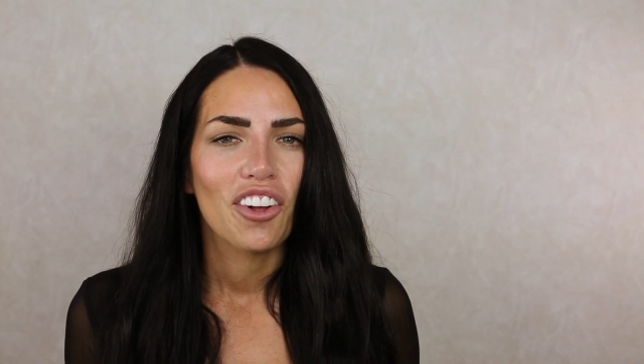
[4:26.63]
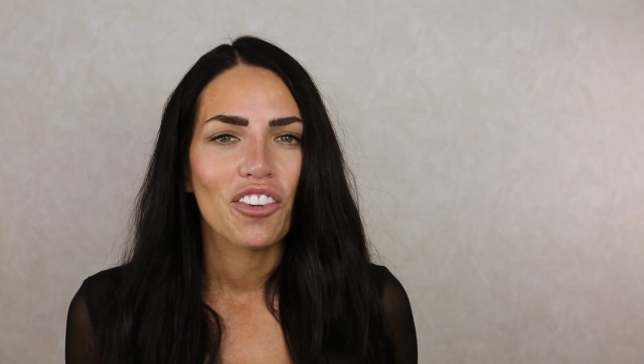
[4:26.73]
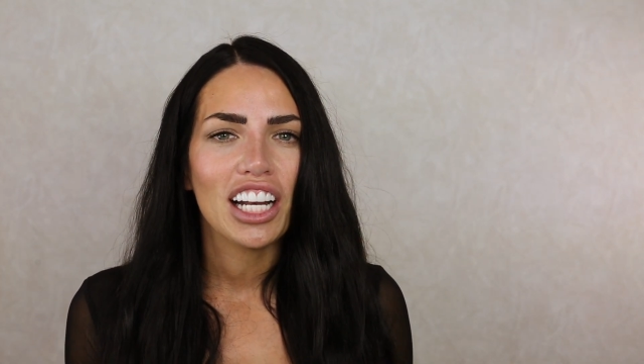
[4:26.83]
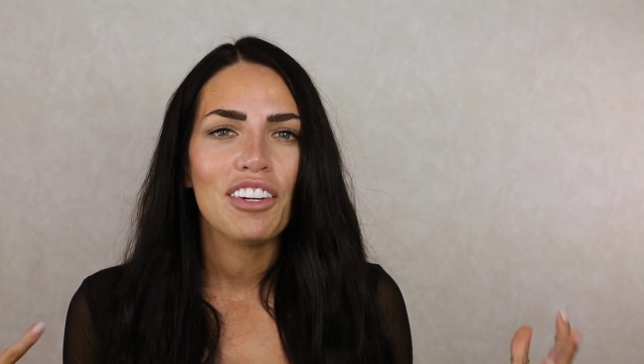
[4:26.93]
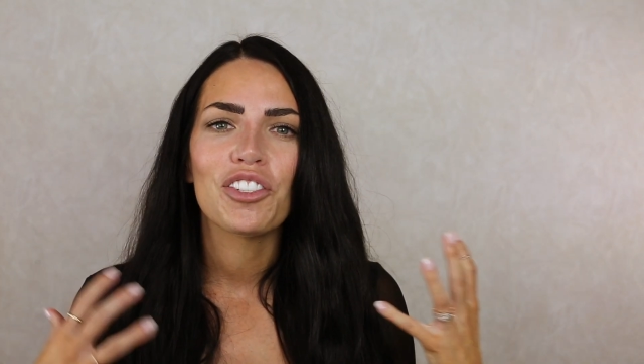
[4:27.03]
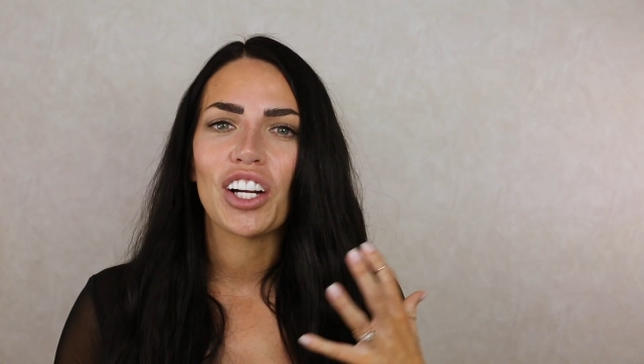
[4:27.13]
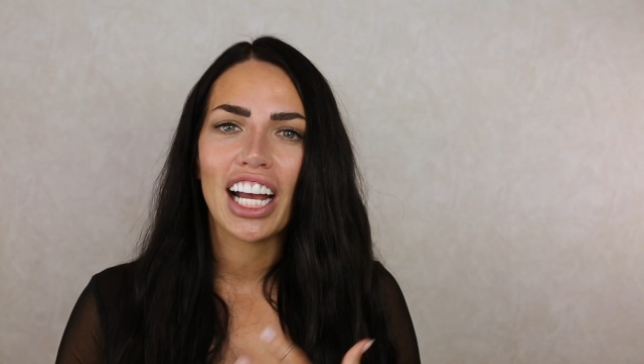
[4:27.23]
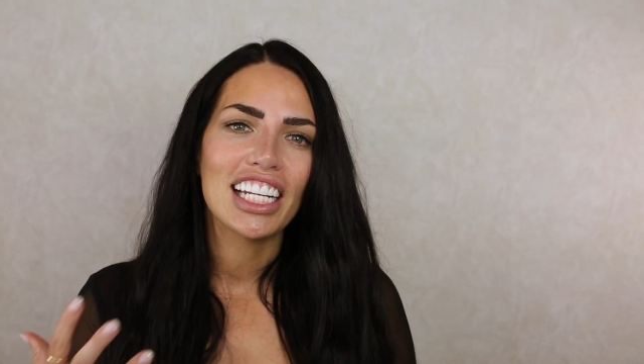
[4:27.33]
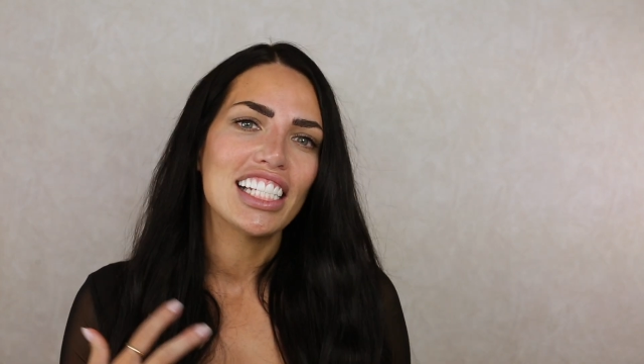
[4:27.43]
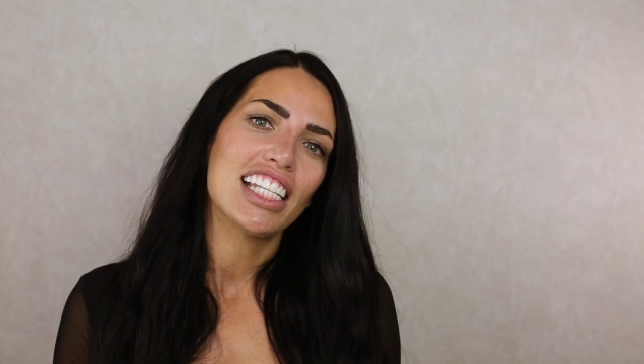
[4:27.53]
What I'm
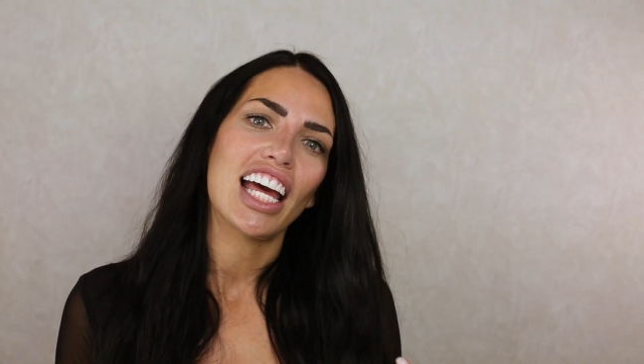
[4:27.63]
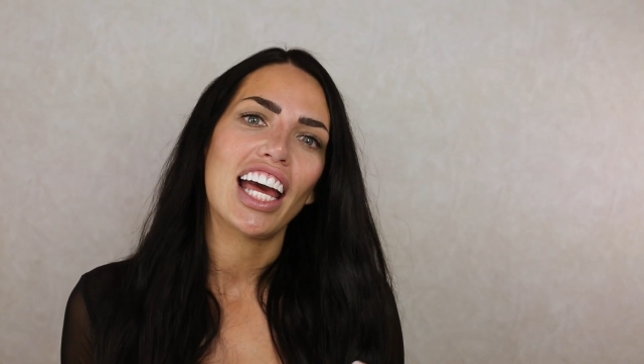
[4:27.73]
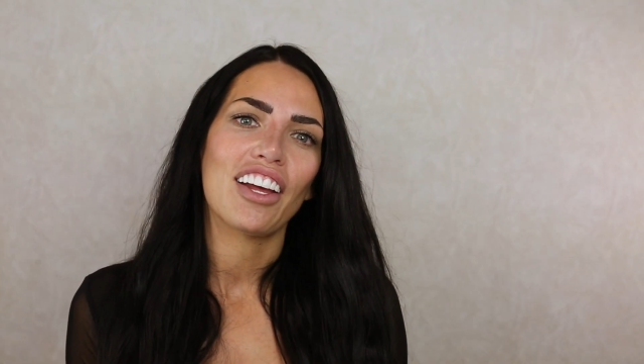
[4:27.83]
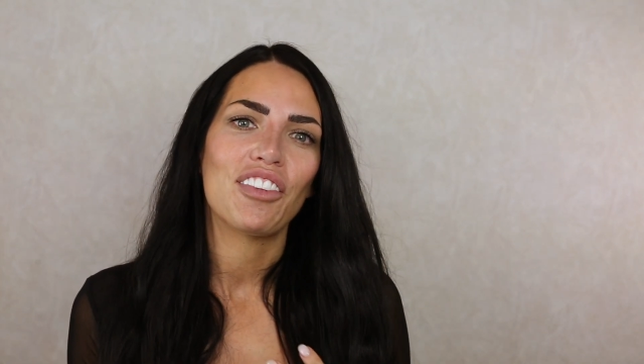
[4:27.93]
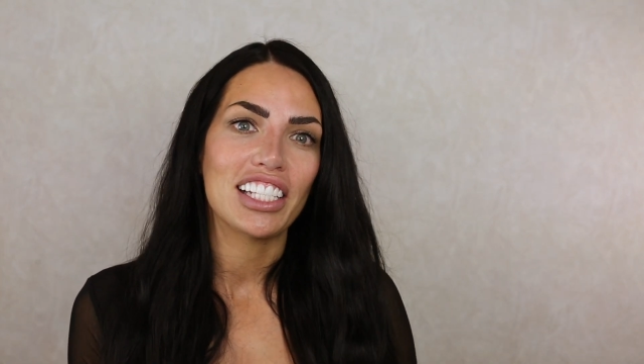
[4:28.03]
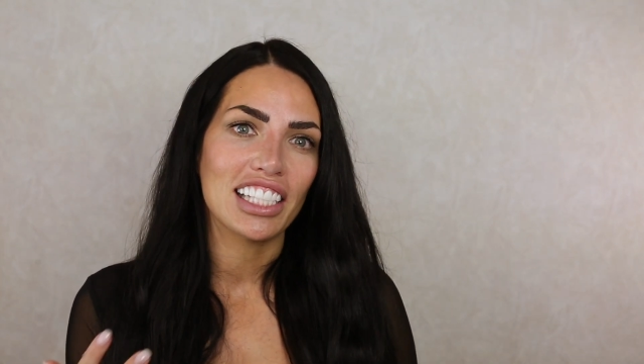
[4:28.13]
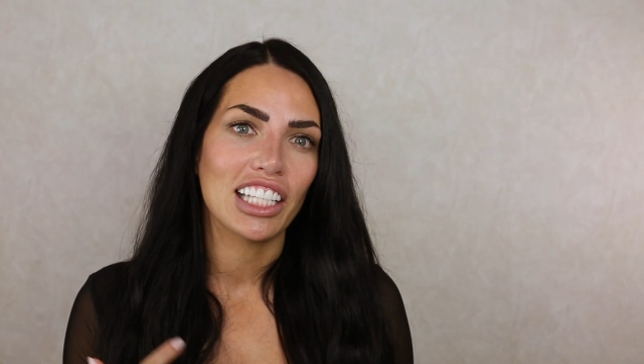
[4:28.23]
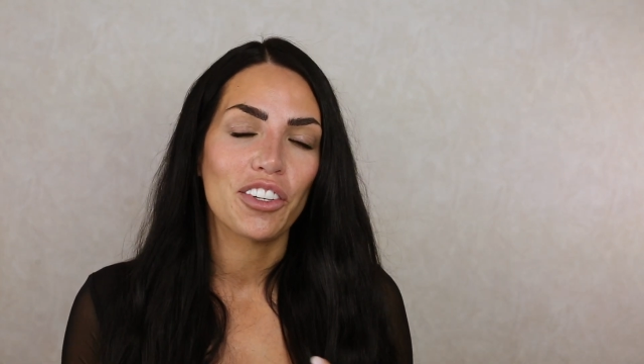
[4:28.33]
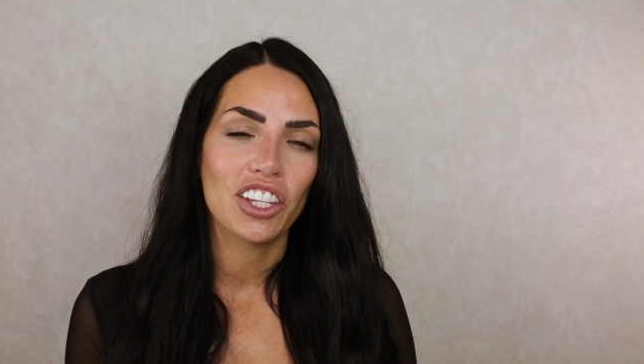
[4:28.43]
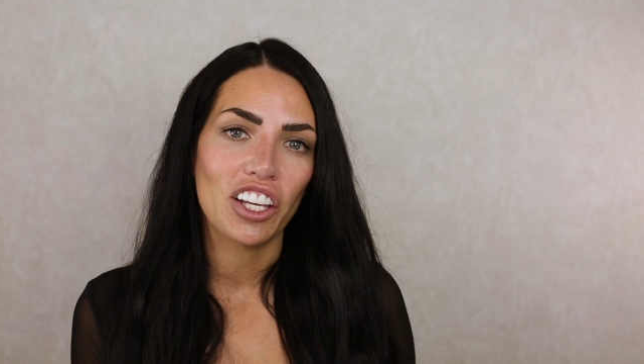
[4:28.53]
trying to say
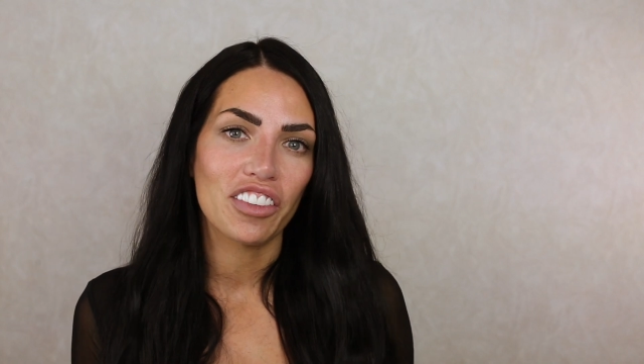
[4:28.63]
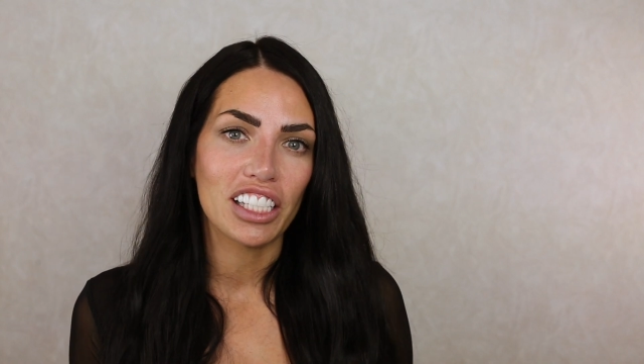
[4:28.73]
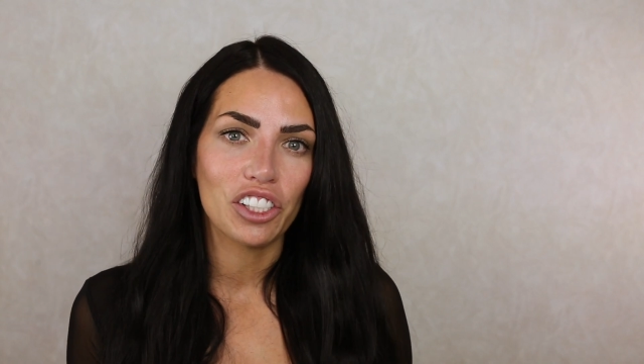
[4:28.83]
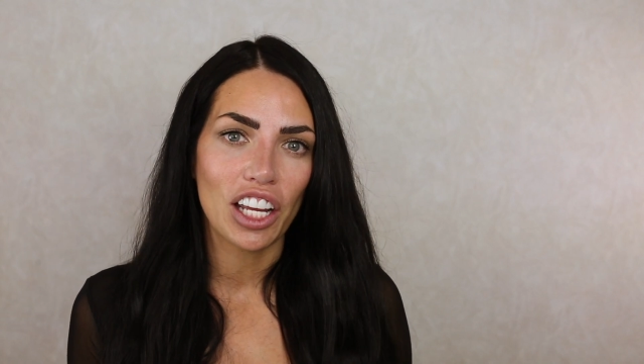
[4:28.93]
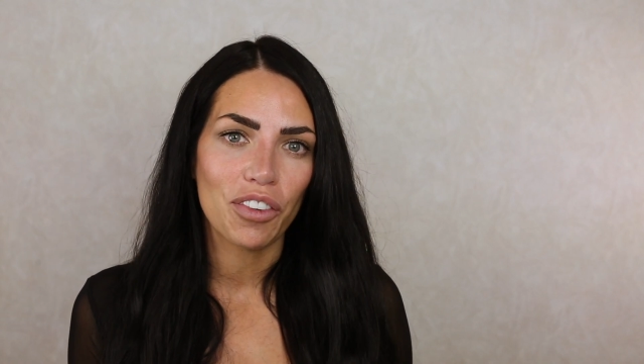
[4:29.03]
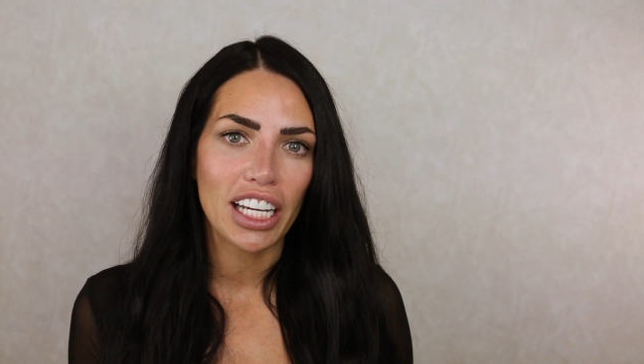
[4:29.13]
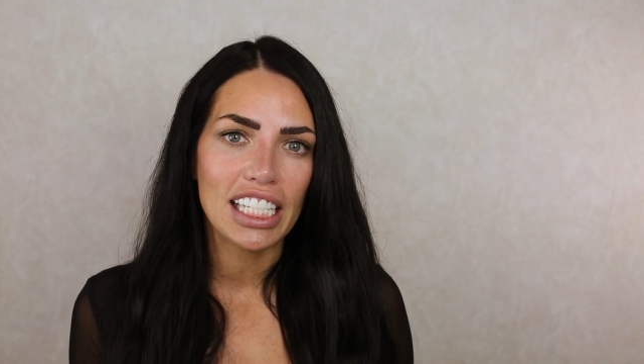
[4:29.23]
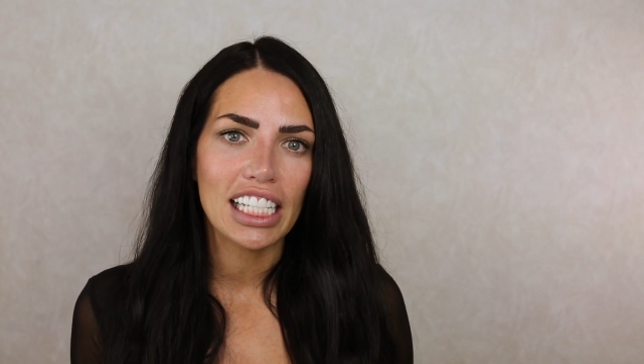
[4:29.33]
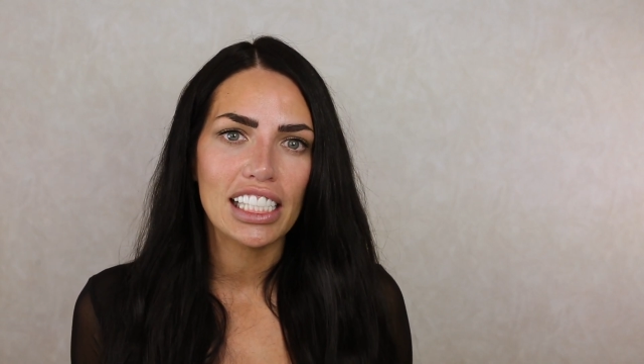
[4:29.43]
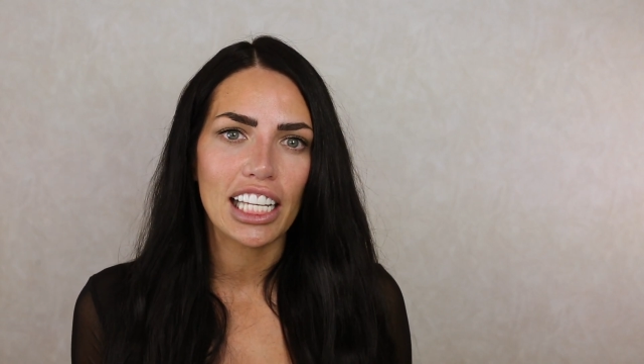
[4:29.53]
basically with all of these shape
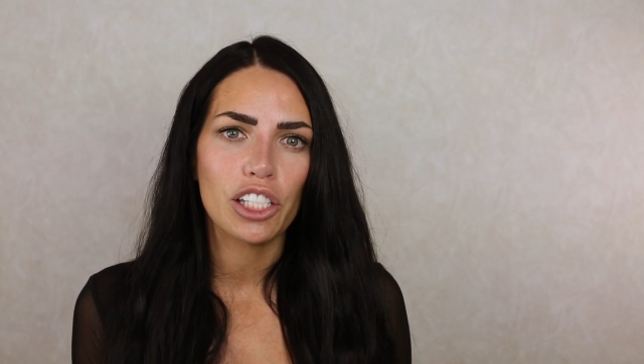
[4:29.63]
ideas